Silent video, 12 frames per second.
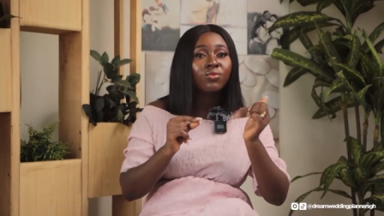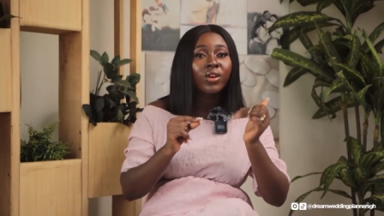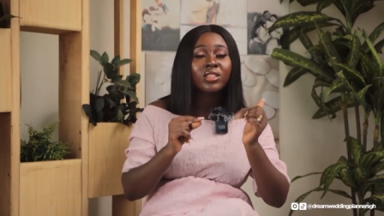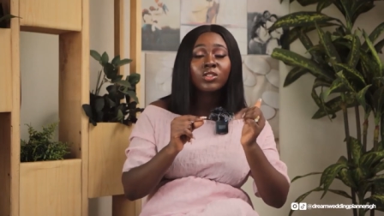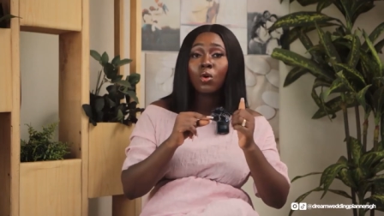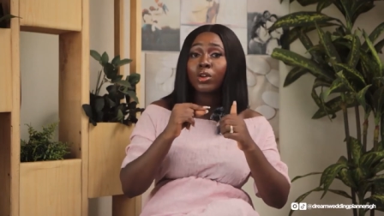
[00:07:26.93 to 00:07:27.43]

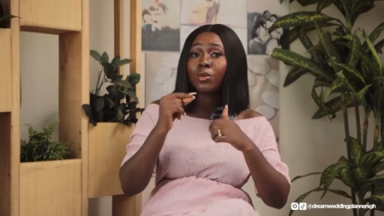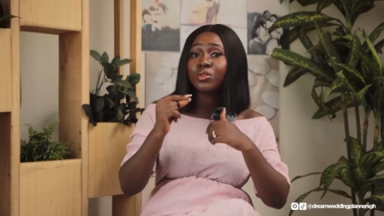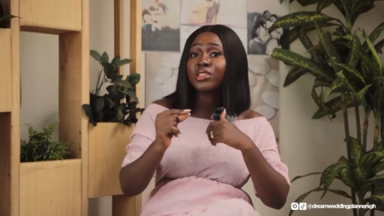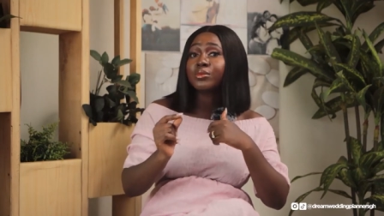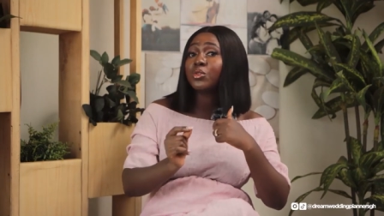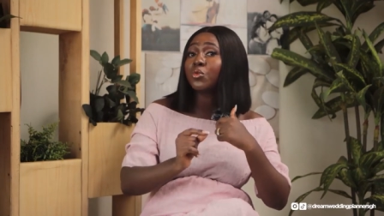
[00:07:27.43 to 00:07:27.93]
event or your
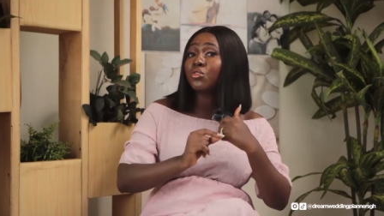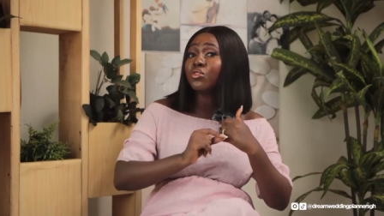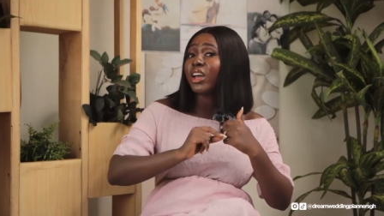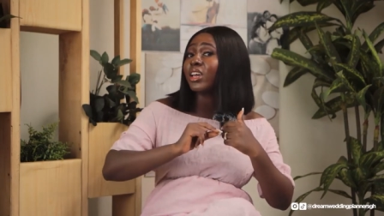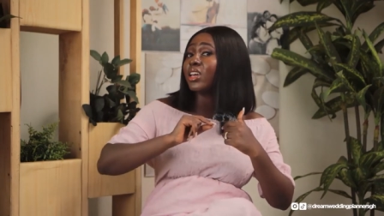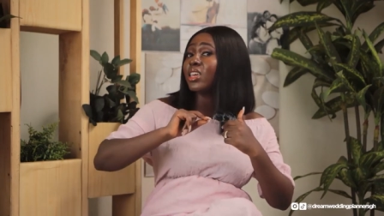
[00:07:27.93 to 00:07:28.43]
reception will
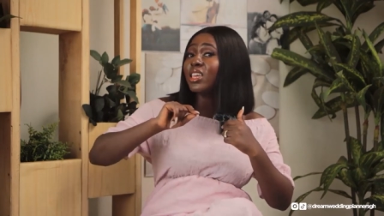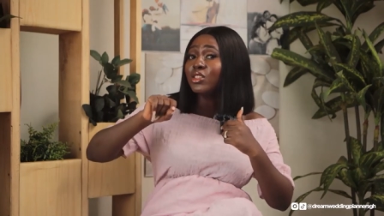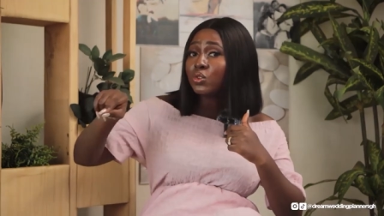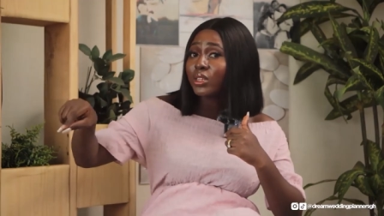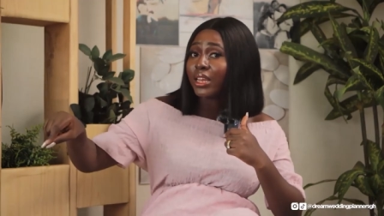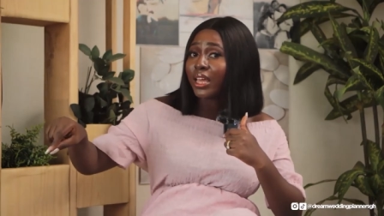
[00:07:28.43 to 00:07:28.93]
drag
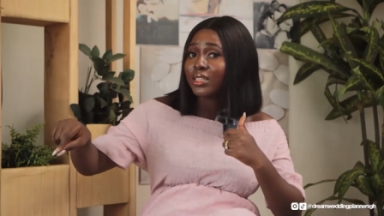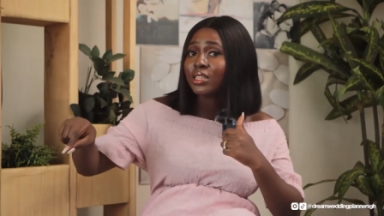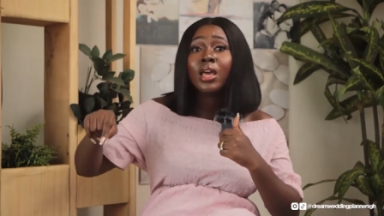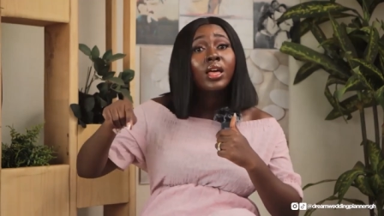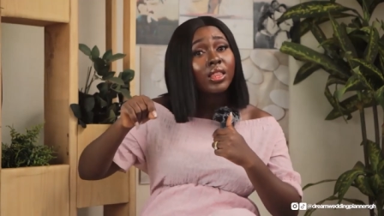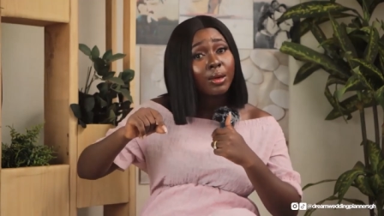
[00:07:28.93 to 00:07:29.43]
into the night
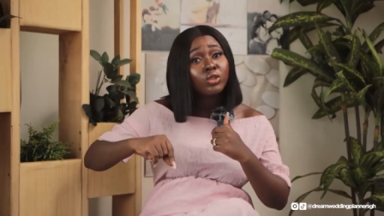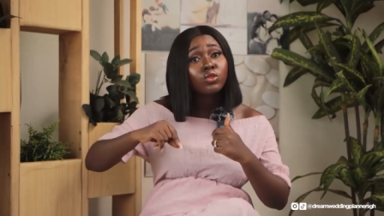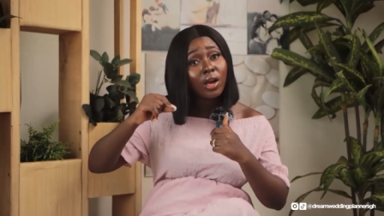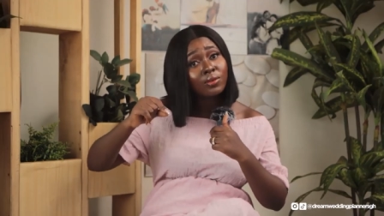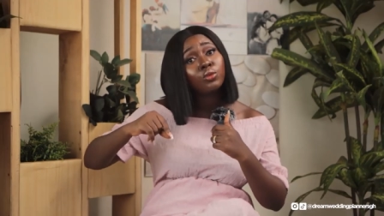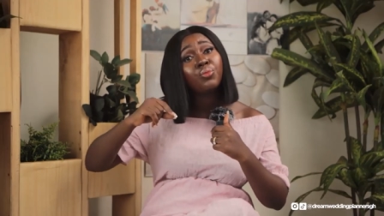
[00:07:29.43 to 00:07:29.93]
that means
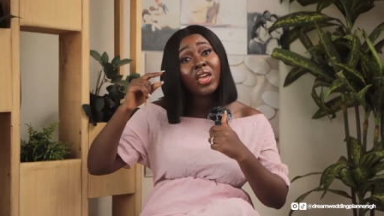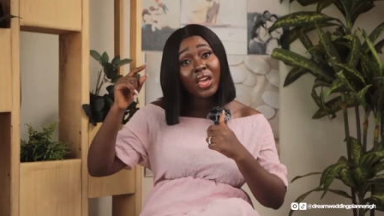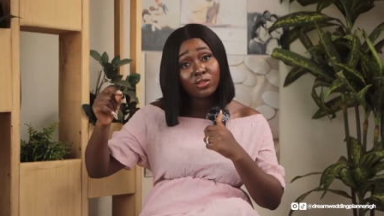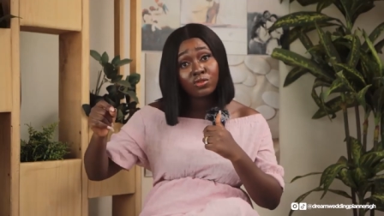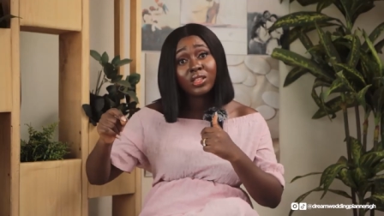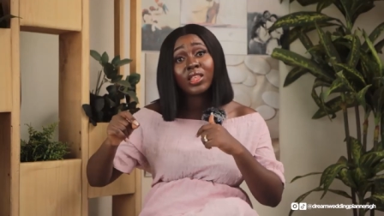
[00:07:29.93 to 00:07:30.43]
you have to pay
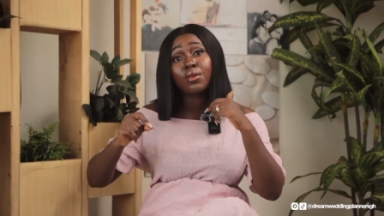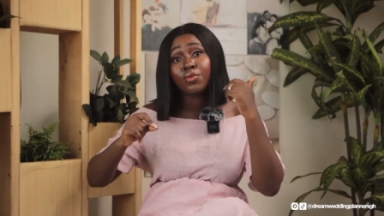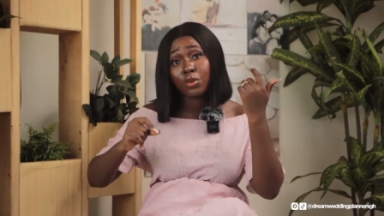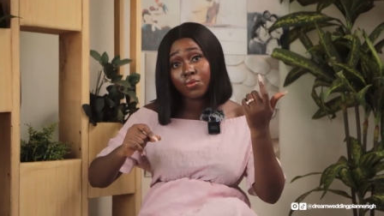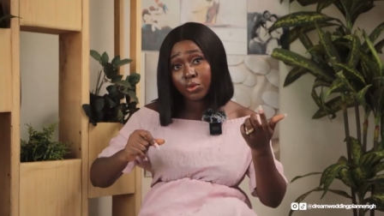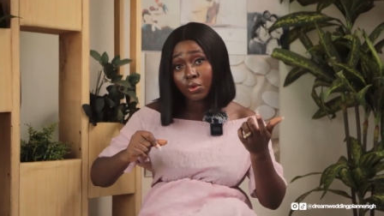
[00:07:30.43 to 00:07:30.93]
extra time
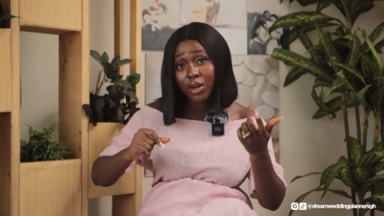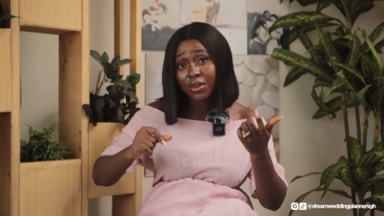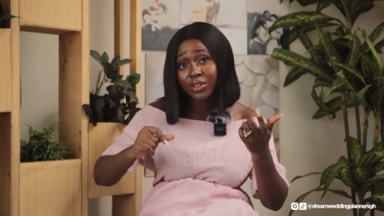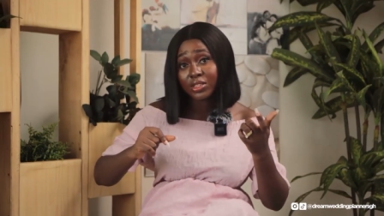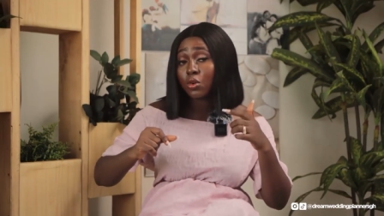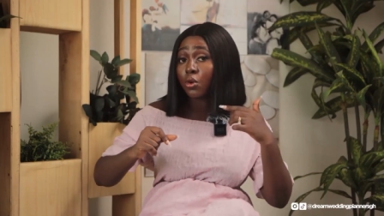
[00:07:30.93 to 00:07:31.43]
for your
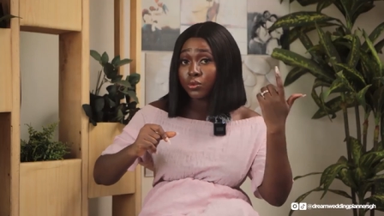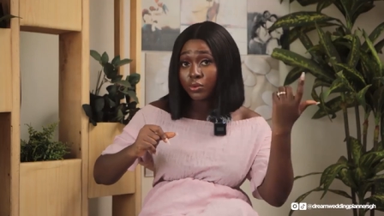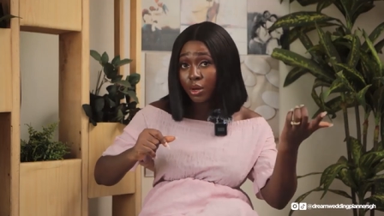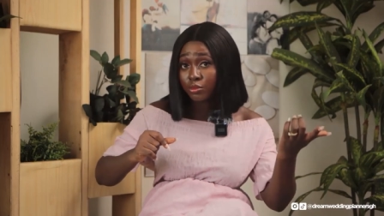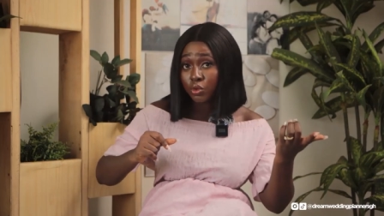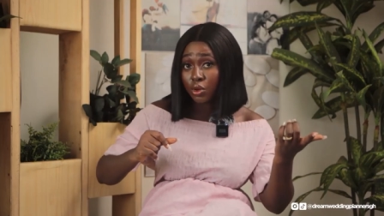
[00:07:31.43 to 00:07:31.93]
photographers or um,